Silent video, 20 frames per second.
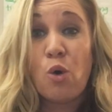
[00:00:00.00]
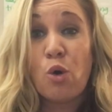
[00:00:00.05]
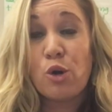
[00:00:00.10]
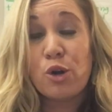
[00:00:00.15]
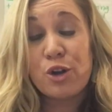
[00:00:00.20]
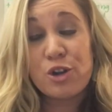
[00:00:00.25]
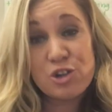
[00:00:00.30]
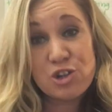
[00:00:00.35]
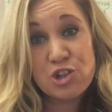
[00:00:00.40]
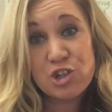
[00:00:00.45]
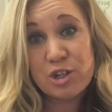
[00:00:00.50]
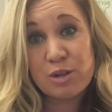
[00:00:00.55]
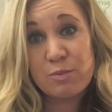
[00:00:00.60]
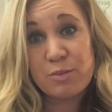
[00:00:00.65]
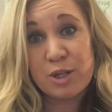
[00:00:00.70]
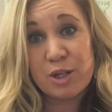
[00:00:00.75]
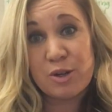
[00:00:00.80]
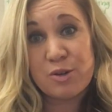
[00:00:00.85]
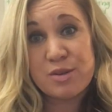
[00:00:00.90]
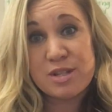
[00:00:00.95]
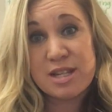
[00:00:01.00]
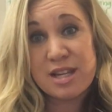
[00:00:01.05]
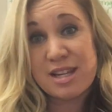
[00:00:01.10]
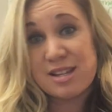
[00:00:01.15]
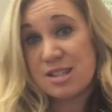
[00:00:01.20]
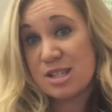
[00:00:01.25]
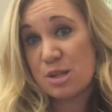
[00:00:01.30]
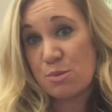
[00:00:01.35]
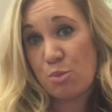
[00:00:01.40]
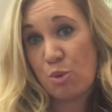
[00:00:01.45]
or contribute
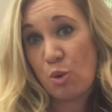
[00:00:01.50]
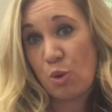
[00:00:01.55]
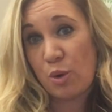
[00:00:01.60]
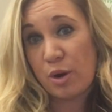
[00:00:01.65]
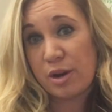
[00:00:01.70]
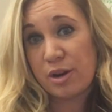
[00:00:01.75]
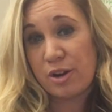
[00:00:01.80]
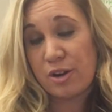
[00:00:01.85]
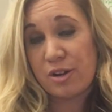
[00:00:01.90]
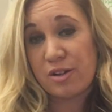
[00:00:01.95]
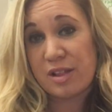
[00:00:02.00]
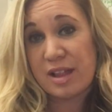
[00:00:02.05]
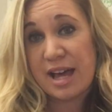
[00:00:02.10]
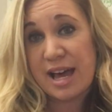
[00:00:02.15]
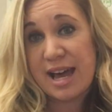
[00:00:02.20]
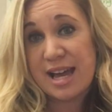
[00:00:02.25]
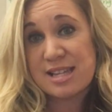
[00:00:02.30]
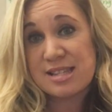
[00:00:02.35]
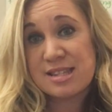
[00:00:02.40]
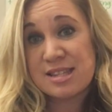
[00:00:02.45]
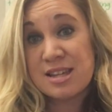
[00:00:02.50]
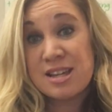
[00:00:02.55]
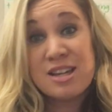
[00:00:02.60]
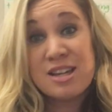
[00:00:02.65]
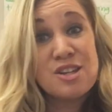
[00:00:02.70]
and support your class.